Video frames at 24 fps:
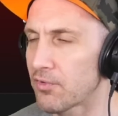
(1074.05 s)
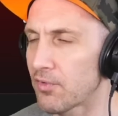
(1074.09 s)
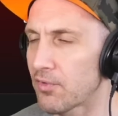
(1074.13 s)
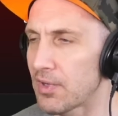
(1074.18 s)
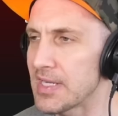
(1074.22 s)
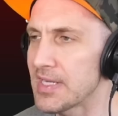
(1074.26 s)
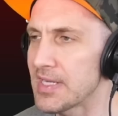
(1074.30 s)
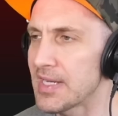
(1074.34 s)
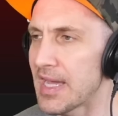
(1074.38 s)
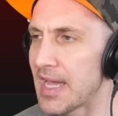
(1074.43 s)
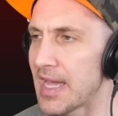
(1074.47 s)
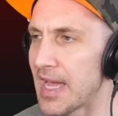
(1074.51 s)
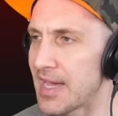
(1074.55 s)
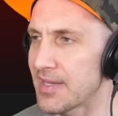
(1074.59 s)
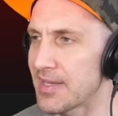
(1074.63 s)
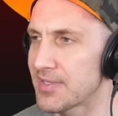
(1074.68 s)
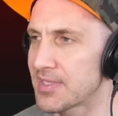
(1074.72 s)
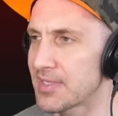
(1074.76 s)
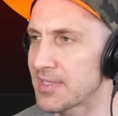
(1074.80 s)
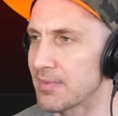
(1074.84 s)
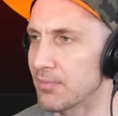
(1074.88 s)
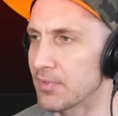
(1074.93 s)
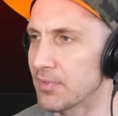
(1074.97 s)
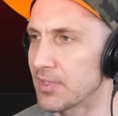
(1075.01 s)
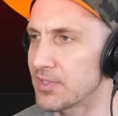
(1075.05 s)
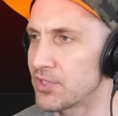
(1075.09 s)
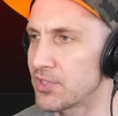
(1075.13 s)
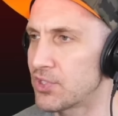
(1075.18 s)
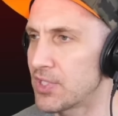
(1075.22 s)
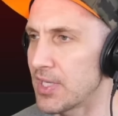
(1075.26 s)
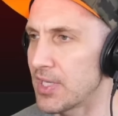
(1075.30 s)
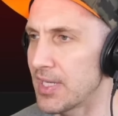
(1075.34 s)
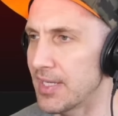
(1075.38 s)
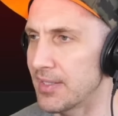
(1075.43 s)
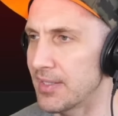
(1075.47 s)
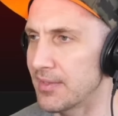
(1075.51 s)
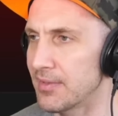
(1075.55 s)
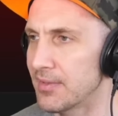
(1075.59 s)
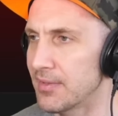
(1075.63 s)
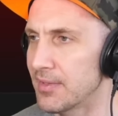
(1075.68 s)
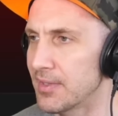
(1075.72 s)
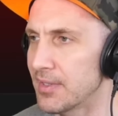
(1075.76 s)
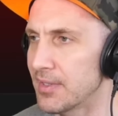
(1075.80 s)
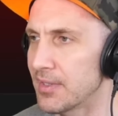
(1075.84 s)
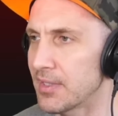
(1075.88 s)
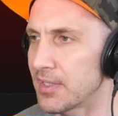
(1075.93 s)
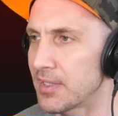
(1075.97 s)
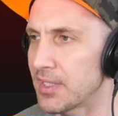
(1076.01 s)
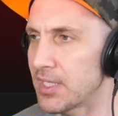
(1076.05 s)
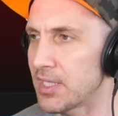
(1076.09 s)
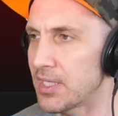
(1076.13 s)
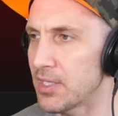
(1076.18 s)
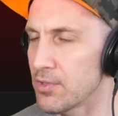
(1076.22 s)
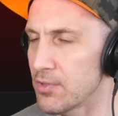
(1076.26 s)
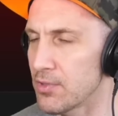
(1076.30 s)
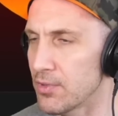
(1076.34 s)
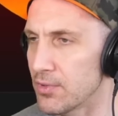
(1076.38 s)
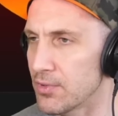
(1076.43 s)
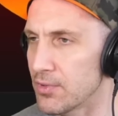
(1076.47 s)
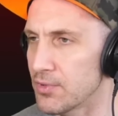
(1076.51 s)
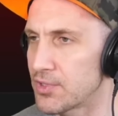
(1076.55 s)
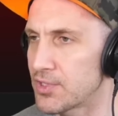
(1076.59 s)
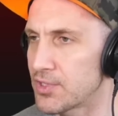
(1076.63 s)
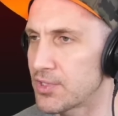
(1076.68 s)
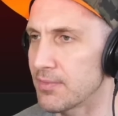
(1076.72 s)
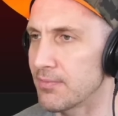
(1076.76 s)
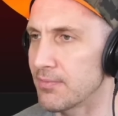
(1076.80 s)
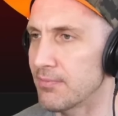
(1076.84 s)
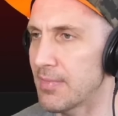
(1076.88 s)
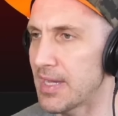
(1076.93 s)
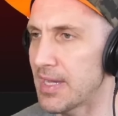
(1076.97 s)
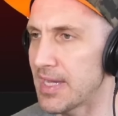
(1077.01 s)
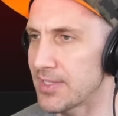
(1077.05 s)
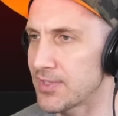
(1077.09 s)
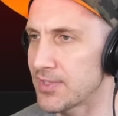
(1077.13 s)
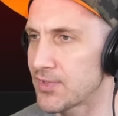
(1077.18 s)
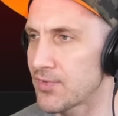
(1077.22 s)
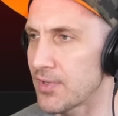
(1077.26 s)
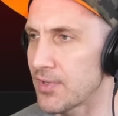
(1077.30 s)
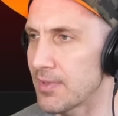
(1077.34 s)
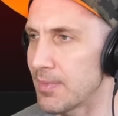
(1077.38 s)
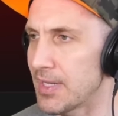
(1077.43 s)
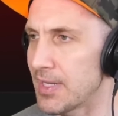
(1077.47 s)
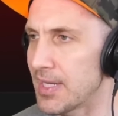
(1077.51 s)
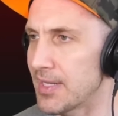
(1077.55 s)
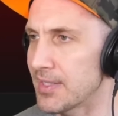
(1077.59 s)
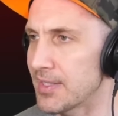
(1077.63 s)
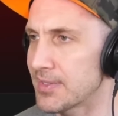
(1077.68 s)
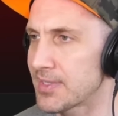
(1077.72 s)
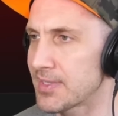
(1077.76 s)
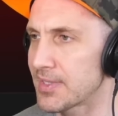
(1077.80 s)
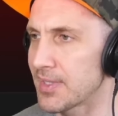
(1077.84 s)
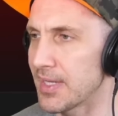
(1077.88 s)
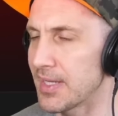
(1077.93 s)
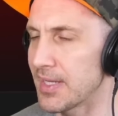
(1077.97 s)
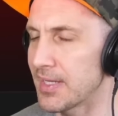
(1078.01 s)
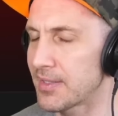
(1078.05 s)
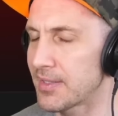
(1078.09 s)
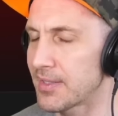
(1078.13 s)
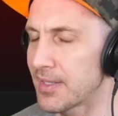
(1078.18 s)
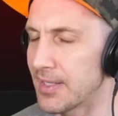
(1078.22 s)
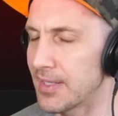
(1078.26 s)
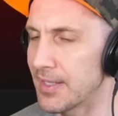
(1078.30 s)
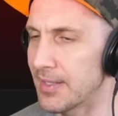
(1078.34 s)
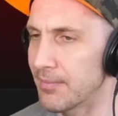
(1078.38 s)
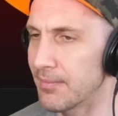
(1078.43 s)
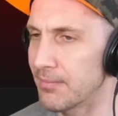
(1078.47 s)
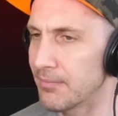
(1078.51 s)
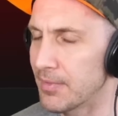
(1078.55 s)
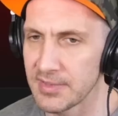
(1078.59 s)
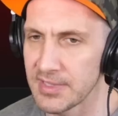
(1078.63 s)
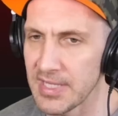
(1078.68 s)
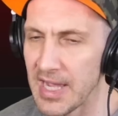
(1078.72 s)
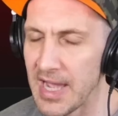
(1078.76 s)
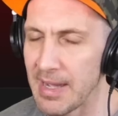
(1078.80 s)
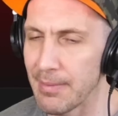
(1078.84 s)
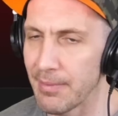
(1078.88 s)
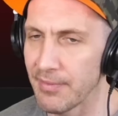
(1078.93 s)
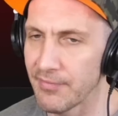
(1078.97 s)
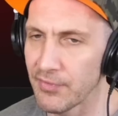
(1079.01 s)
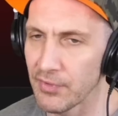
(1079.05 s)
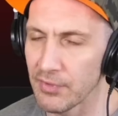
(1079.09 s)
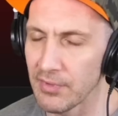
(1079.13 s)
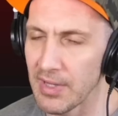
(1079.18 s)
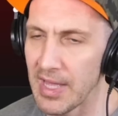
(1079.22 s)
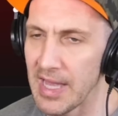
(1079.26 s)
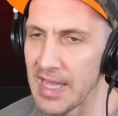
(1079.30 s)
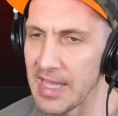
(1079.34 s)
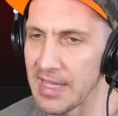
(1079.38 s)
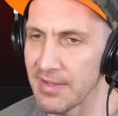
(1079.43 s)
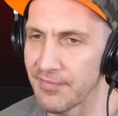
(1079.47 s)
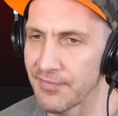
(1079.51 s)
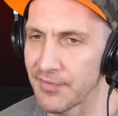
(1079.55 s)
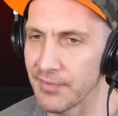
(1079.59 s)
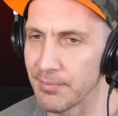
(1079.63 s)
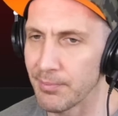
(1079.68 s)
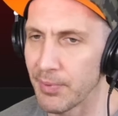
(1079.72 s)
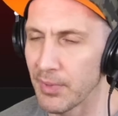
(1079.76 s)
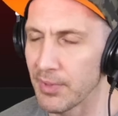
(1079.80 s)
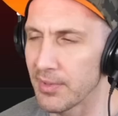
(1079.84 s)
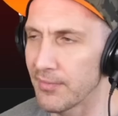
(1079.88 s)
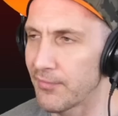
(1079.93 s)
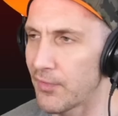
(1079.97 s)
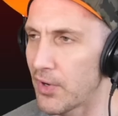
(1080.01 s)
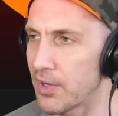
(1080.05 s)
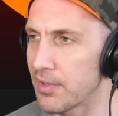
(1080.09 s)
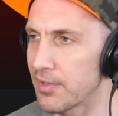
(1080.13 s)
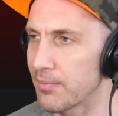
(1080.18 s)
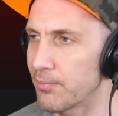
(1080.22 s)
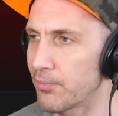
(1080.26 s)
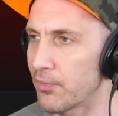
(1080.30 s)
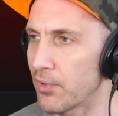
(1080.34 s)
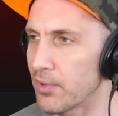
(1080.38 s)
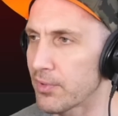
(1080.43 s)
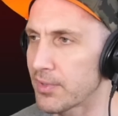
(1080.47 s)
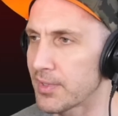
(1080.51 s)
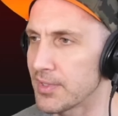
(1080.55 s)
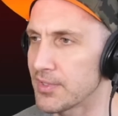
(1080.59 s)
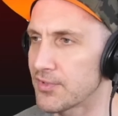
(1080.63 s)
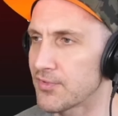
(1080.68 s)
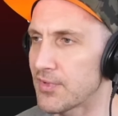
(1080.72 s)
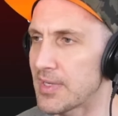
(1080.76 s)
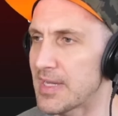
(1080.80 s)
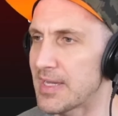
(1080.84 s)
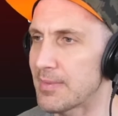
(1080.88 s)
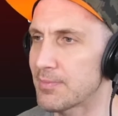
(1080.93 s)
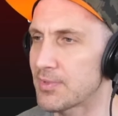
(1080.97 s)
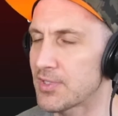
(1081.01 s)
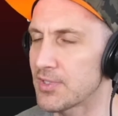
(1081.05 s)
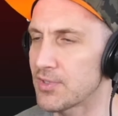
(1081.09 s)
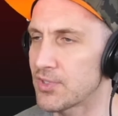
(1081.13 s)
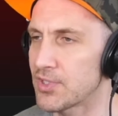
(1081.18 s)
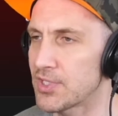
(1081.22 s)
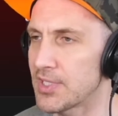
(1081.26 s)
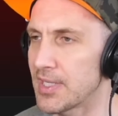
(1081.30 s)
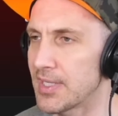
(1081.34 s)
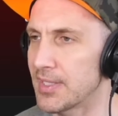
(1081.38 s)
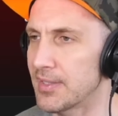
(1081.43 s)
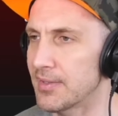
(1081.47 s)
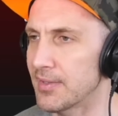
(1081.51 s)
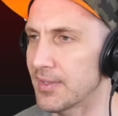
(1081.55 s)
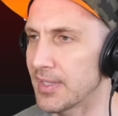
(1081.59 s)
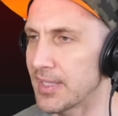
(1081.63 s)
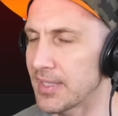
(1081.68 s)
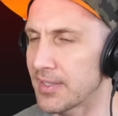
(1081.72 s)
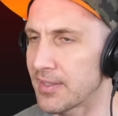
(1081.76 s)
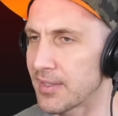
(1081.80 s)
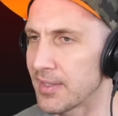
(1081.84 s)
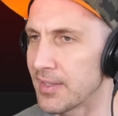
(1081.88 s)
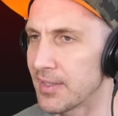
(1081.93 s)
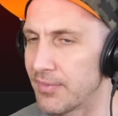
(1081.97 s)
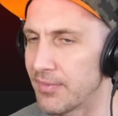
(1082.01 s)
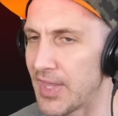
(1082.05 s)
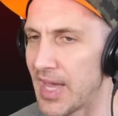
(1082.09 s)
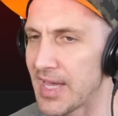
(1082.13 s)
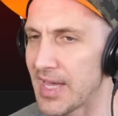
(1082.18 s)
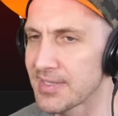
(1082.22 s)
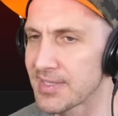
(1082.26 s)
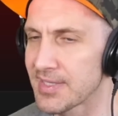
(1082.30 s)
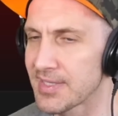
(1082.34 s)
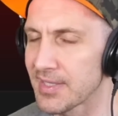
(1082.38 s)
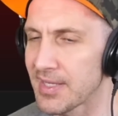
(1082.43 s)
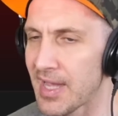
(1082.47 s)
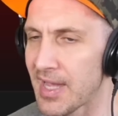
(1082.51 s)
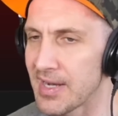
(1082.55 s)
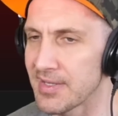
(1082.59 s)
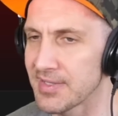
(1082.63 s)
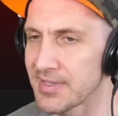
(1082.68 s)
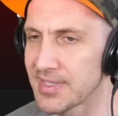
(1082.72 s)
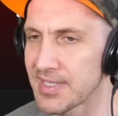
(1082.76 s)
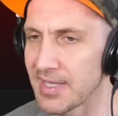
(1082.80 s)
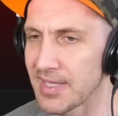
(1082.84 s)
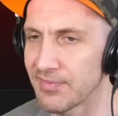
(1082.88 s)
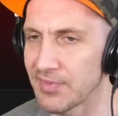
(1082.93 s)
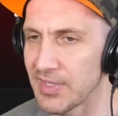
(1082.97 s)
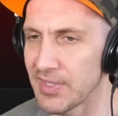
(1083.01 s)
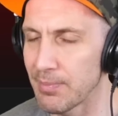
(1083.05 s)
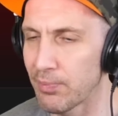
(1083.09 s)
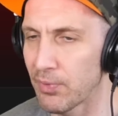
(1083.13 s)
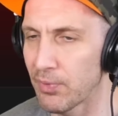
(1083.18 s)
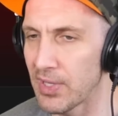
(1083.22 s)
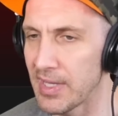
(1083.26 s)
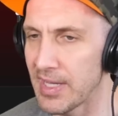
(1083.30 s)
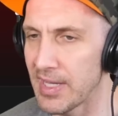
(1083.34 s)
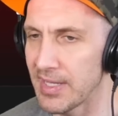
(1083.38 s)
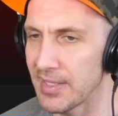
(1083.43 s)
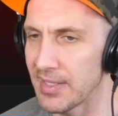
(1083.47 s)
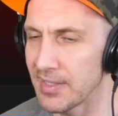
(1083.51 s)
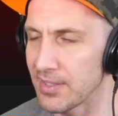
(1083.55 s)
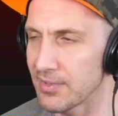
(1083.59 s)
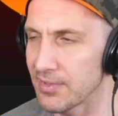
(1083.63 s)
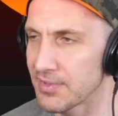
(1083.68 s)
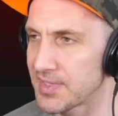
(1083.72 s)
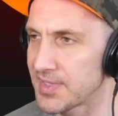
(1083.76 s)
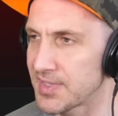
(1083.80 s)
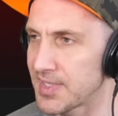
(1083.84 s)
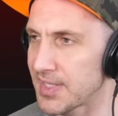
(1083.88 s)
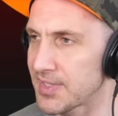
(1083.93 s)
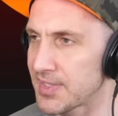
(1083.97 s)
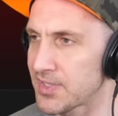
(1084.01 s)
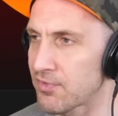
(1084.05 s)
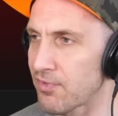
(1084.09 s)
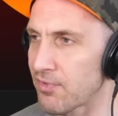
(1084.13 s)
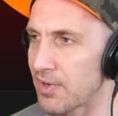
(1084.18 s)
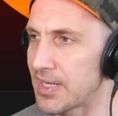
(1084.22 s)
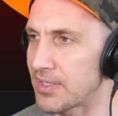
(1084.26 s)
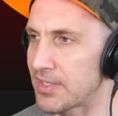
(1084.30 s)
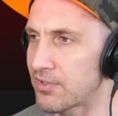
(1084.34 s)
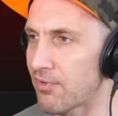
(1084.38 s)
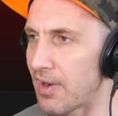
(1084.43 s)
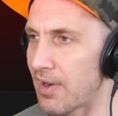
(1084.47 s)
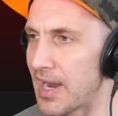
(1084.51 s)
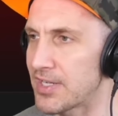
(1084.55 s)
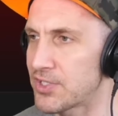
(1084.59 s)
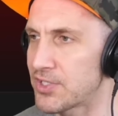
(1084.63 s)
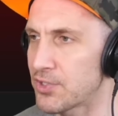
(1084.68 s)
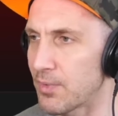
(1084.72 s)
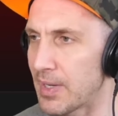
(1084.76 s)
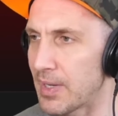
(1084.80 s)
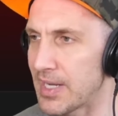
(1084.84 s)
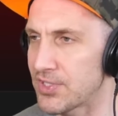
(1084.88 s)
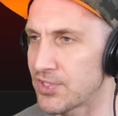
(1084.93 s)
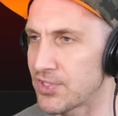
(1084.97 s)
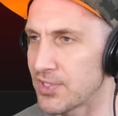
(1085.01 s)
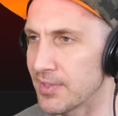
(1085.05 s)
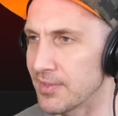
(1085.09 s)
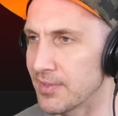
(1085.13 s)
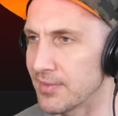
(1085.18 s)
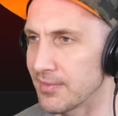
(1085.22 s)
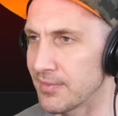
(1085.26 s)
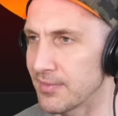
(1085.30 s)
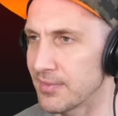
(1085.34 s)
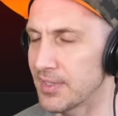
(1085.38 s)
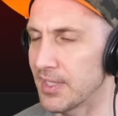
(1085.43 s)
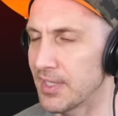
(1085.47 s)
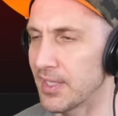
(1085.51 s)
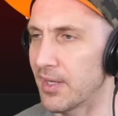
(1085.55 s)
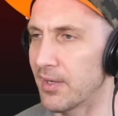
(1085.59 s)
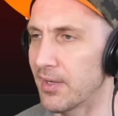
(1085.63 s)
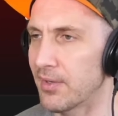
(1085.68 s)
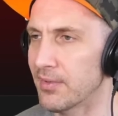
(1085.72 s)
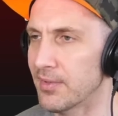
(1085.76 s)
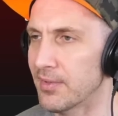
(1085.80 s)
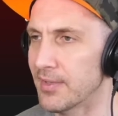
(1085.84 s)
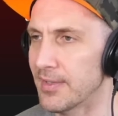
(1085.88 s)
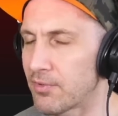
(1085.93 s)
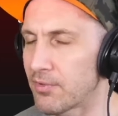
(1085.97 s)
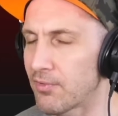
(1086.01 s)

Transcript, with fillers: Green Day has some legit huge mainstream hits like um, Time of Your Life and Boulevard of Broken Dreams and shit. Like, that's the kind of stuff they play at your sixth grade graduation, you know?